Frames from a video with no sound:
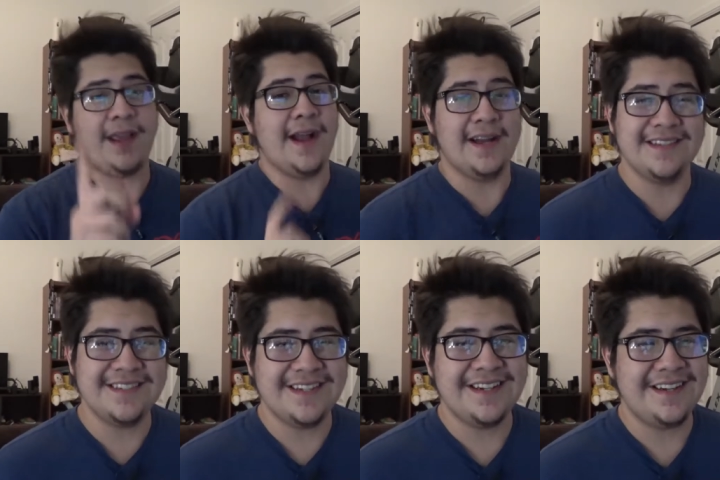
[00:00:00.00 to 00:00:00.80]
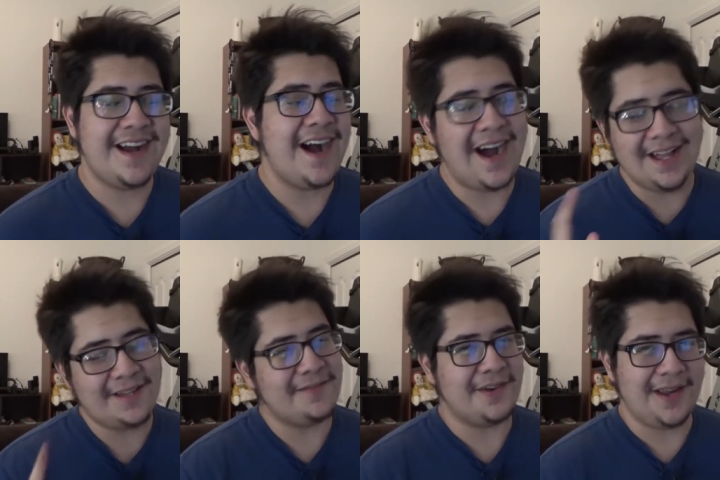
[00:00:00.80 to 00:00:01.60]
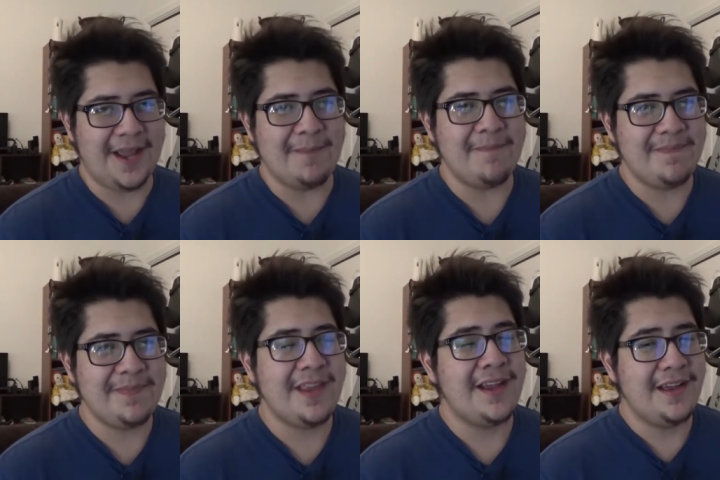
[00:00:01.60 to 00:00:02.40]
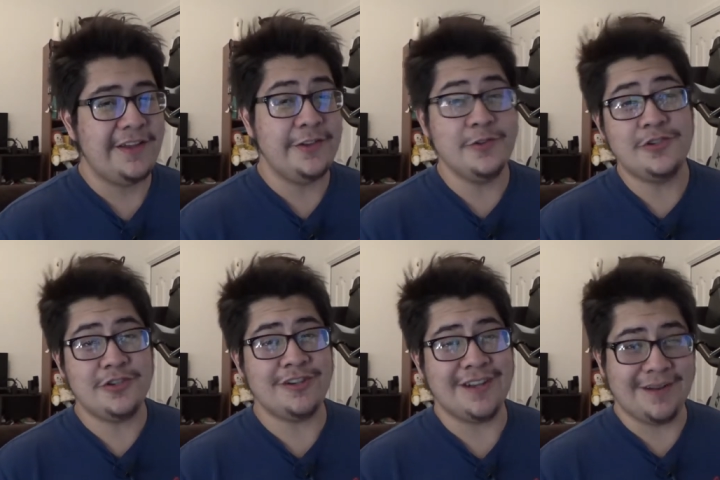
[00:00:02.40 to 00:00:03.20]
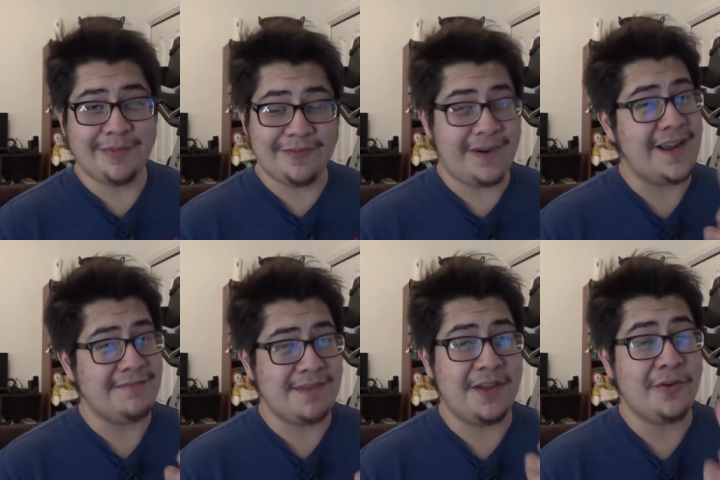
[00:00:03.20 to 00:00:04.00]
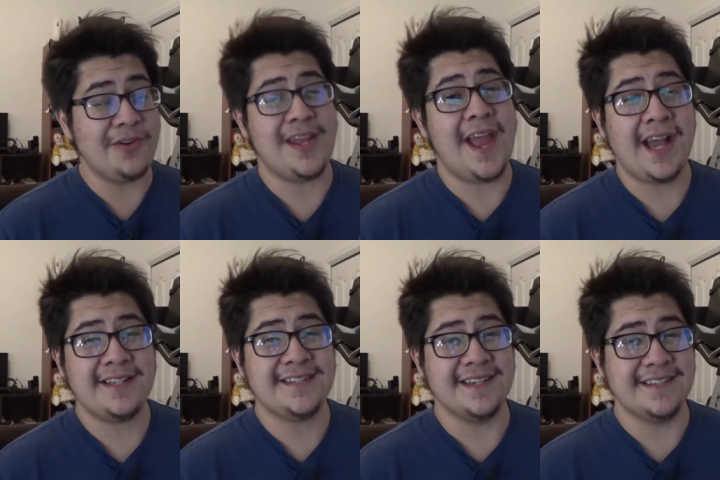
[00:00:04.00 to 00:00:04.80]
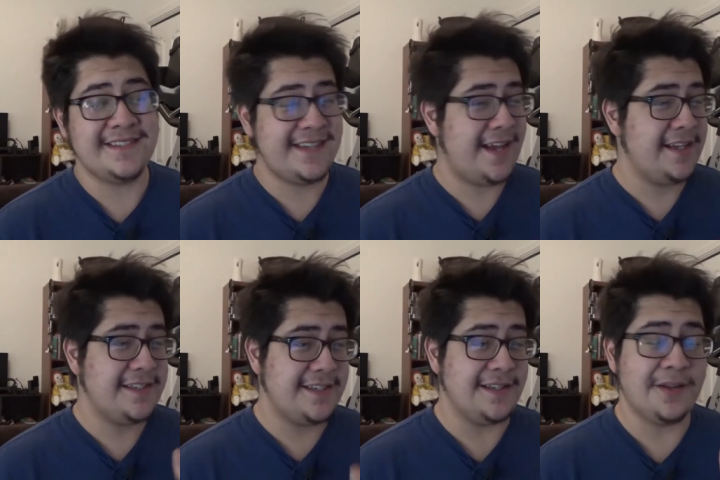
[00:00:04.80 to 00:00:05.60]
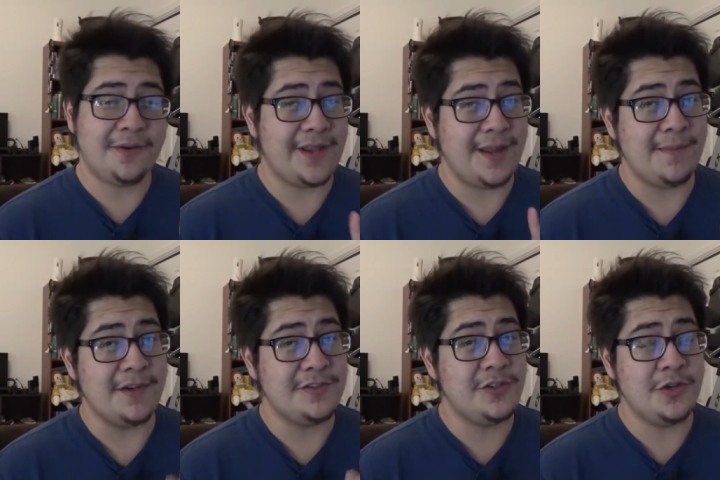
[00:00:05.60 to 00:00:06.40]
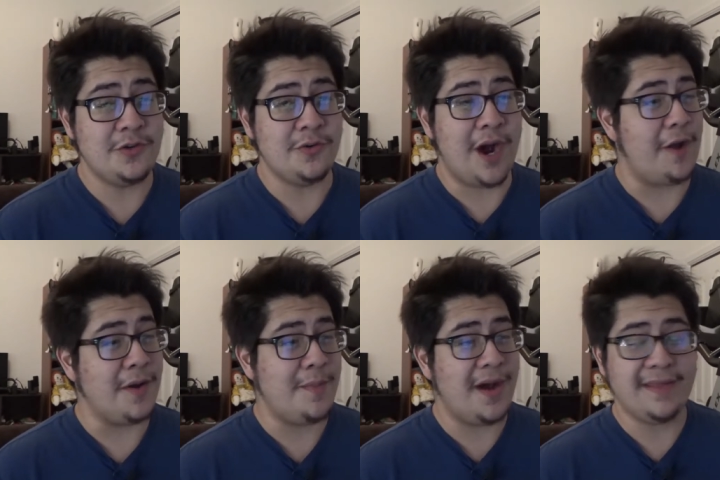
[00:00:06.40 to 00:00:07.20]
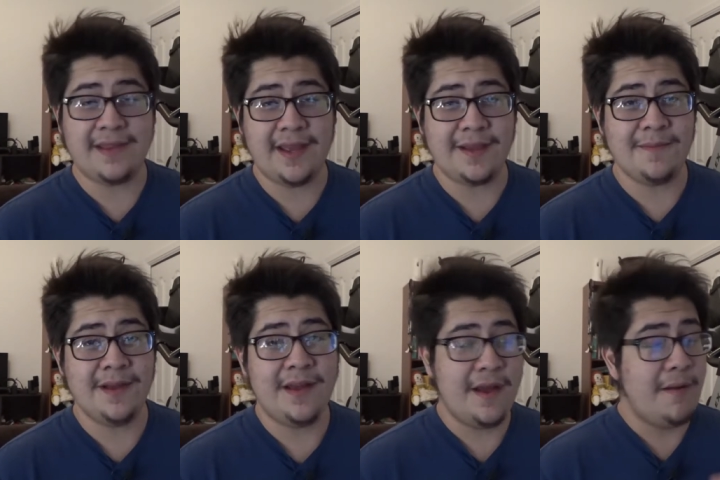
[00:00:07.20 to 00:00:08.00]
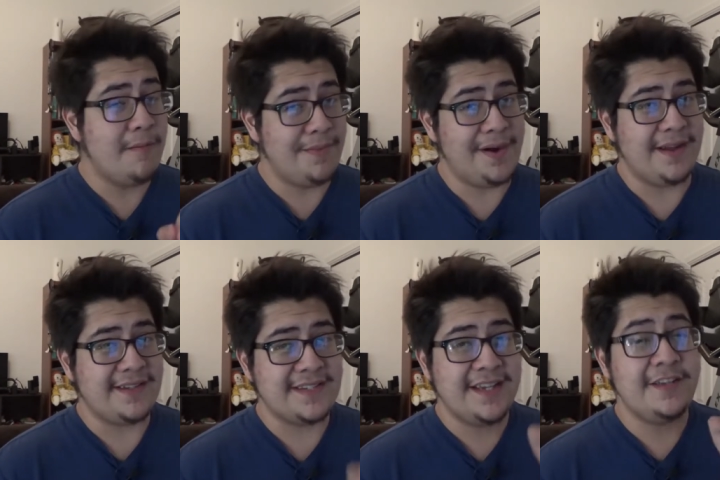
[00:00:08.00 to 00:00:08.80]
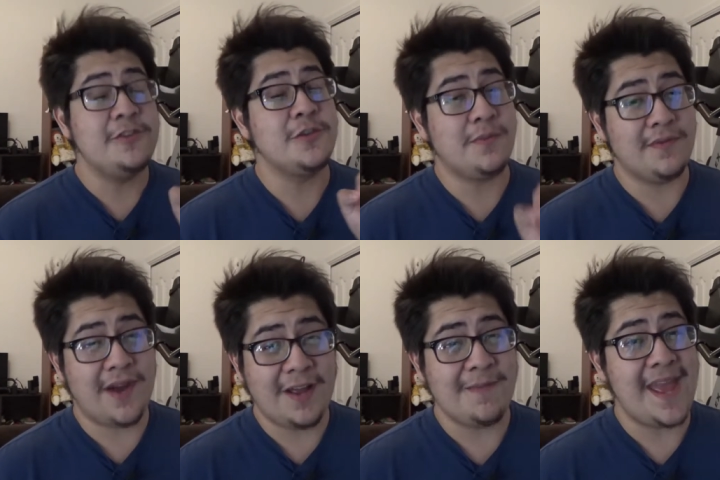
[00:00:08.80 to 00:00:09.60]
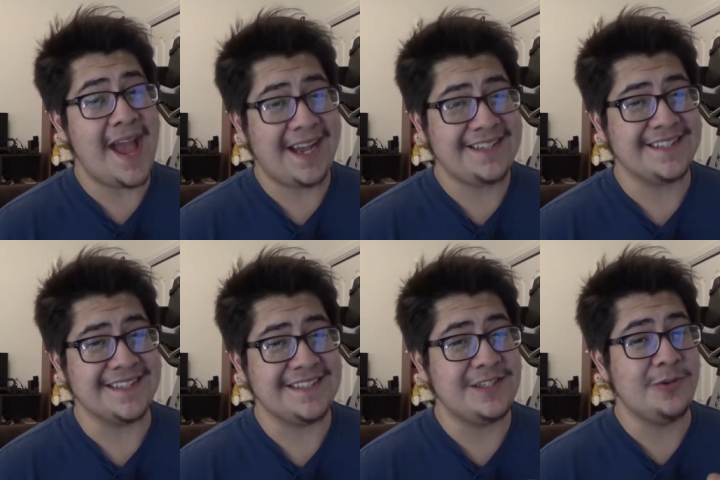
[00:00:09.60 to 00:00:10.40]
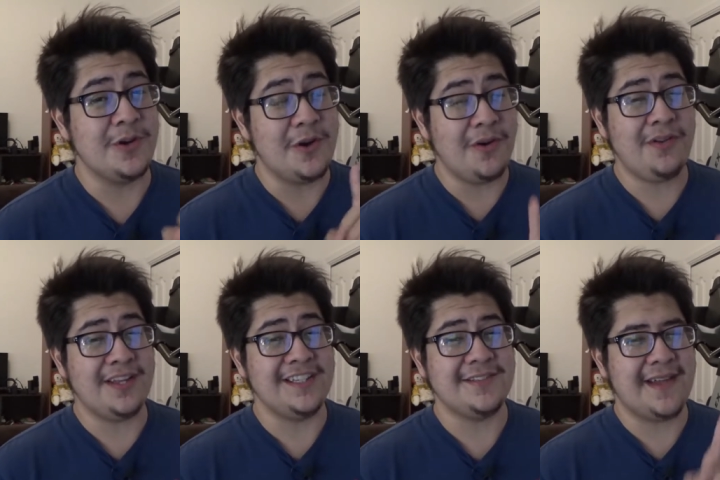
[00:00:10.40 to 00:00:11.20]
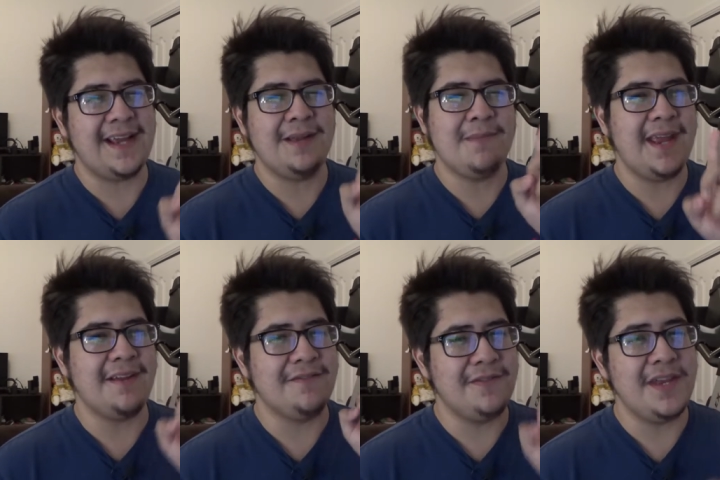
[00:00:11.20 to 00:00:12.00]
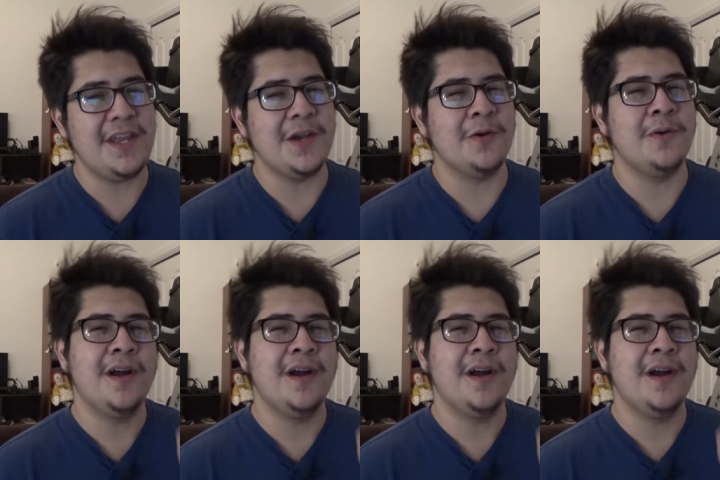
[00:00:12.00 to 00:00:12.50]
guys, I love your game. You should provide me early access to Little Nightmares 2. I already bought the game, but you should provide me access to it early so that I can make a video